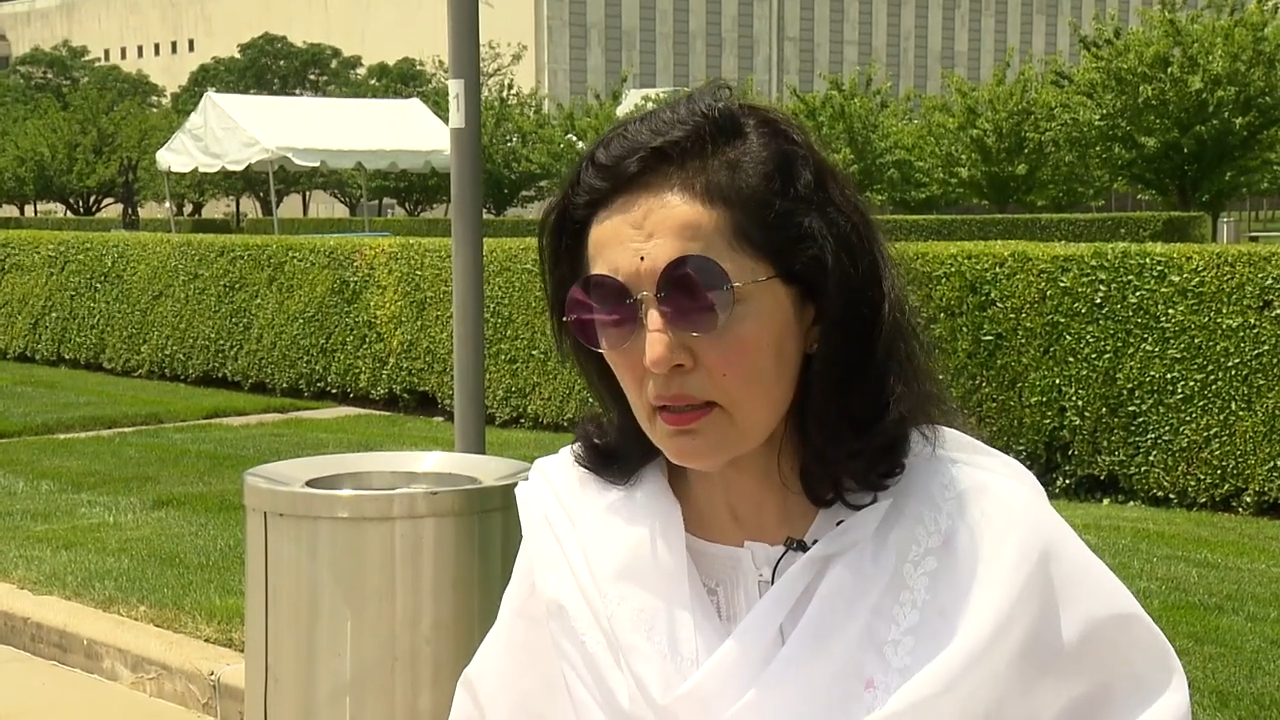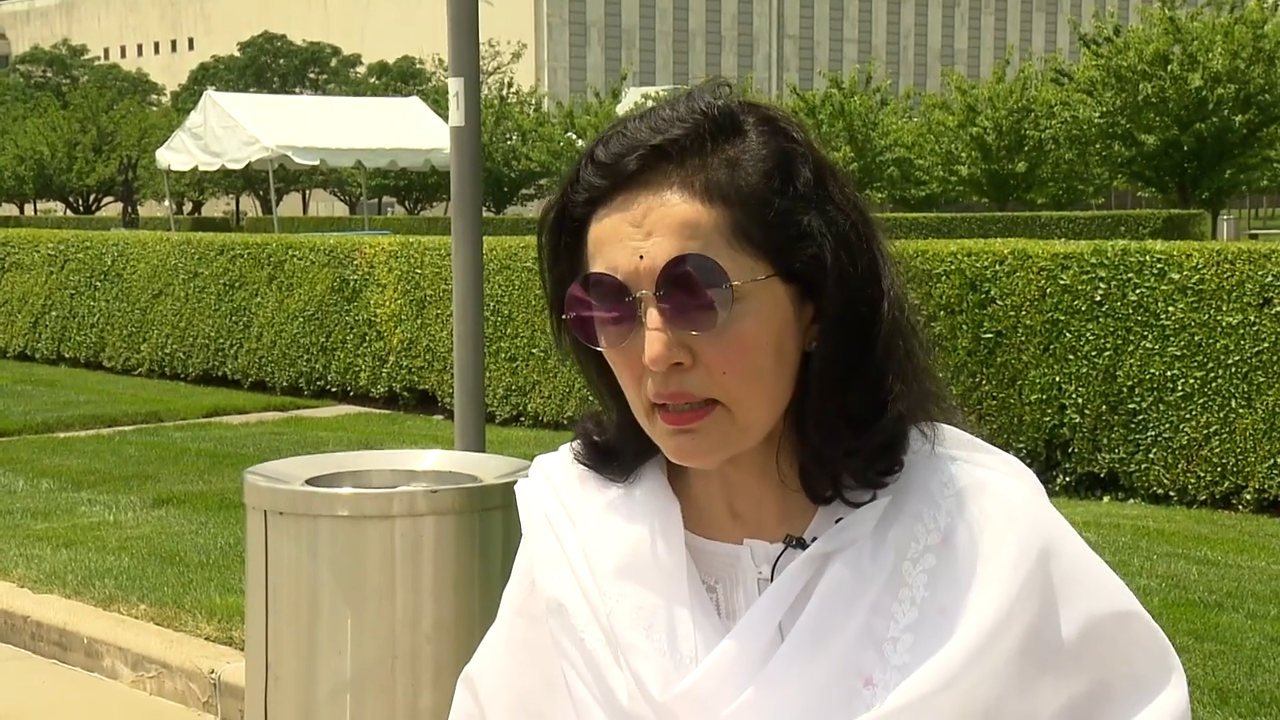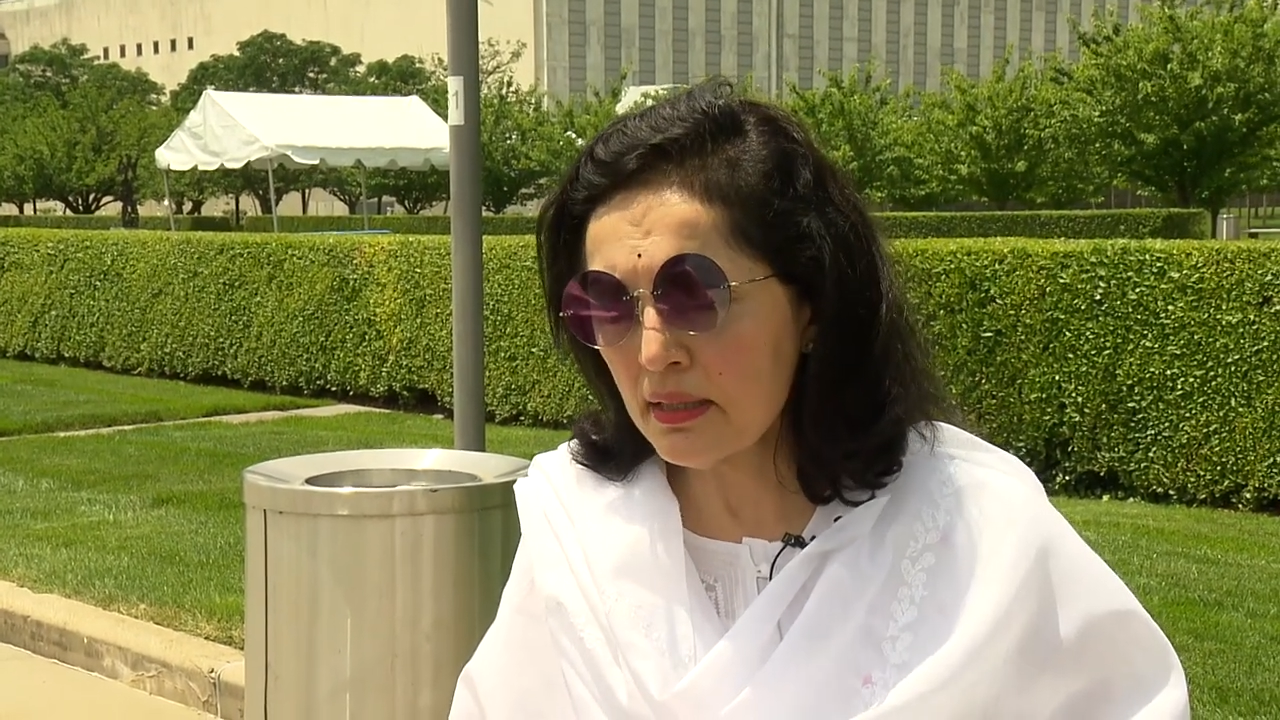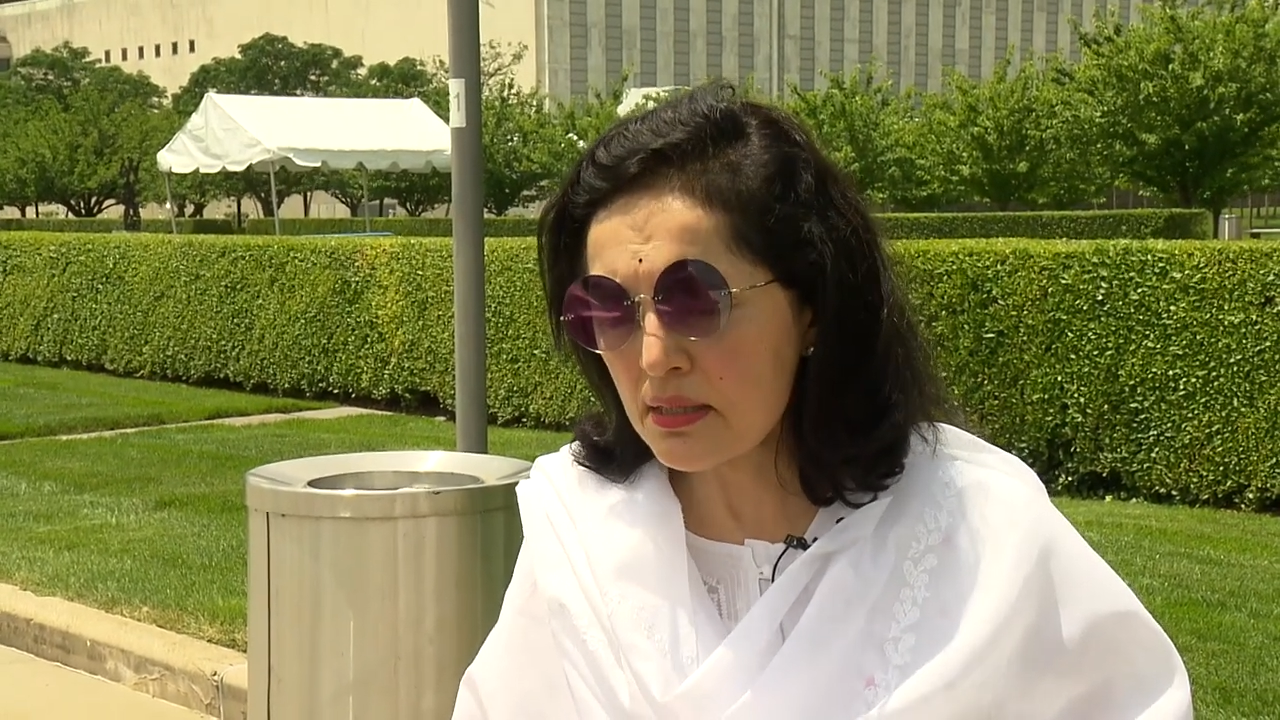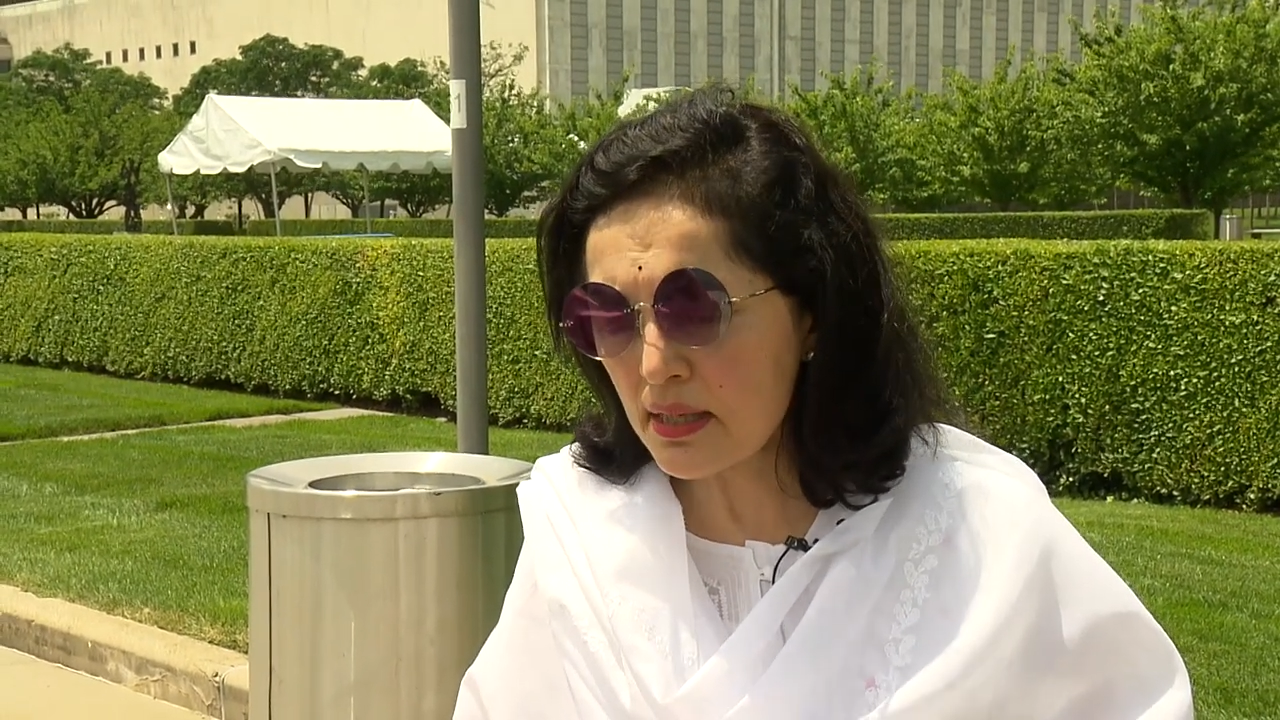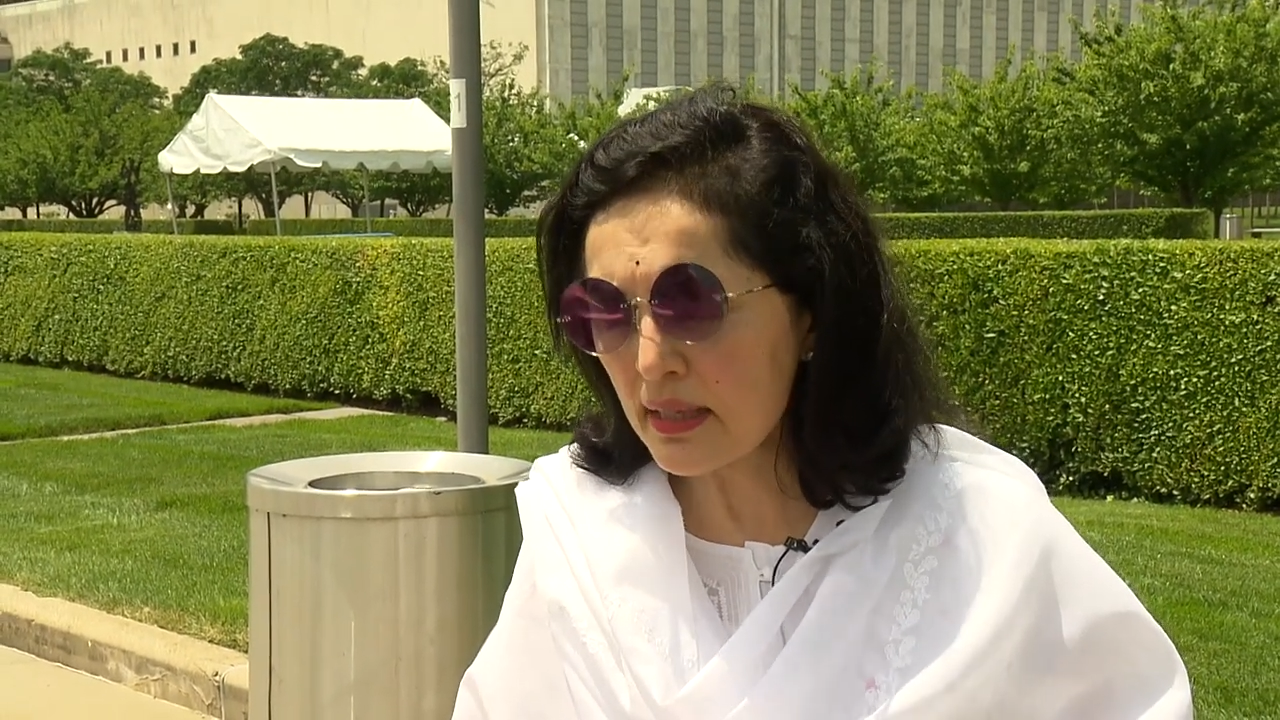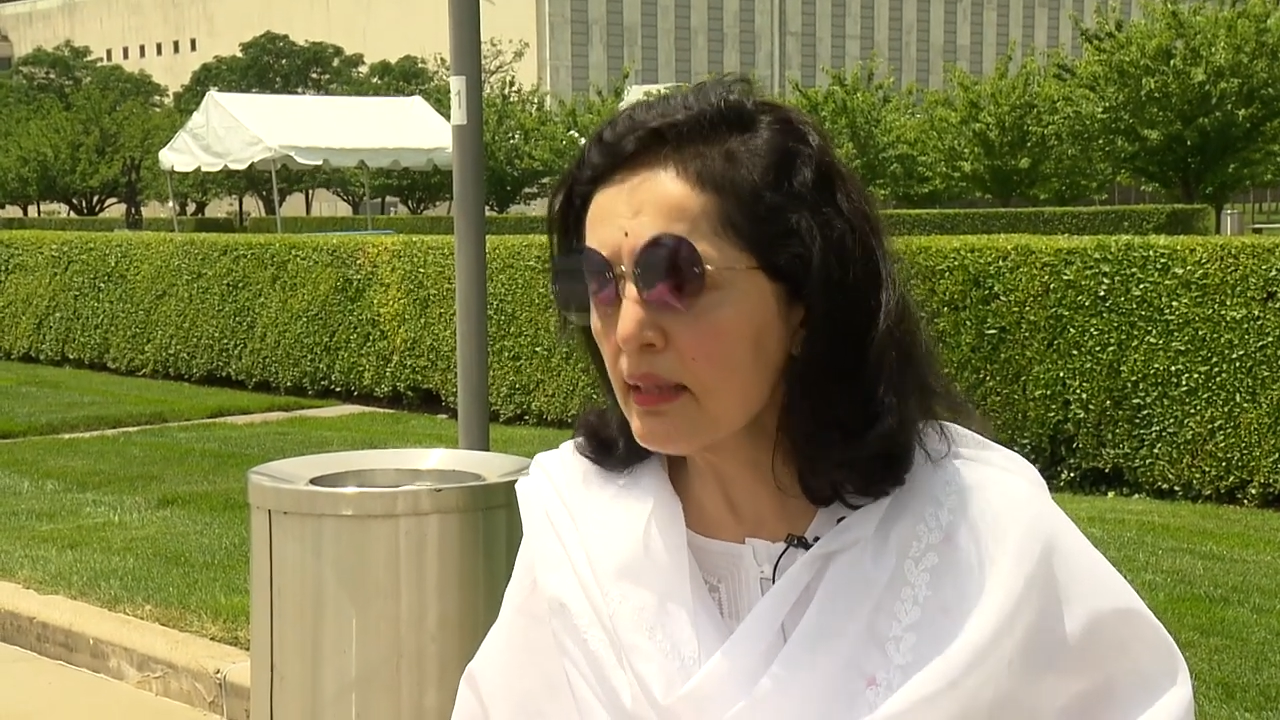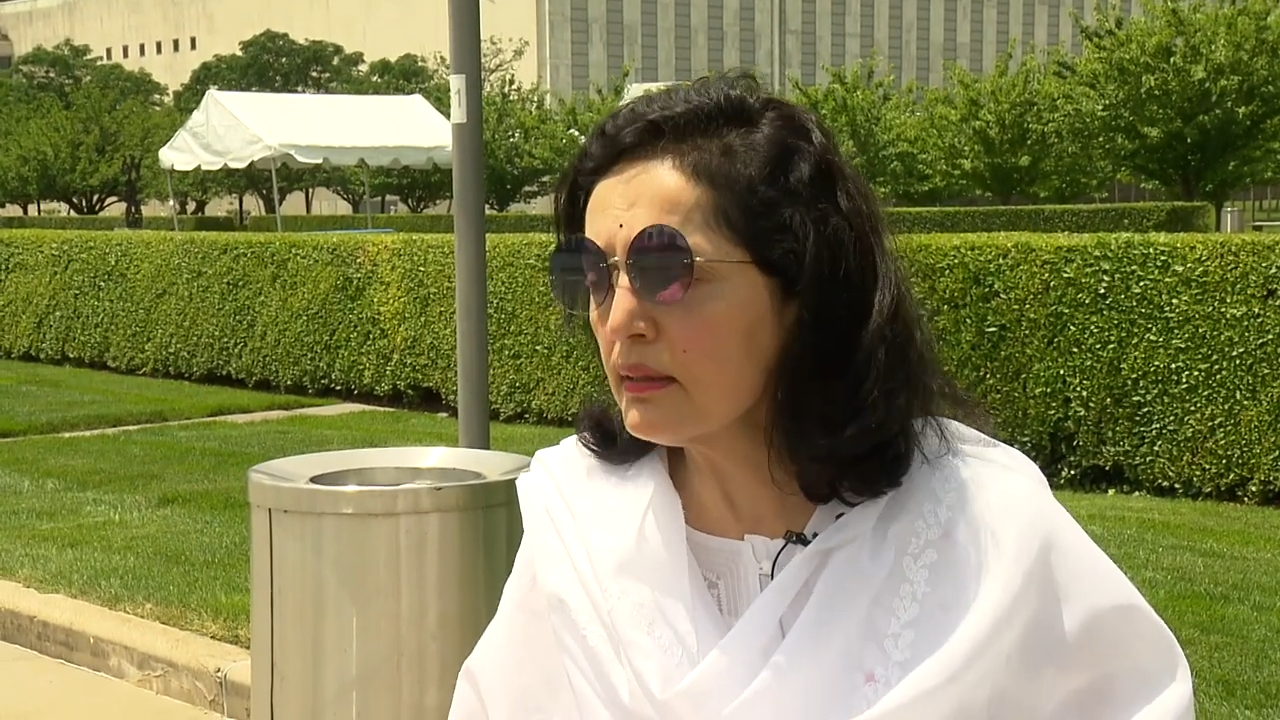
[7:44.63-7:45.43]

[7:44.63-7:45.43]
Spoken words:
in taking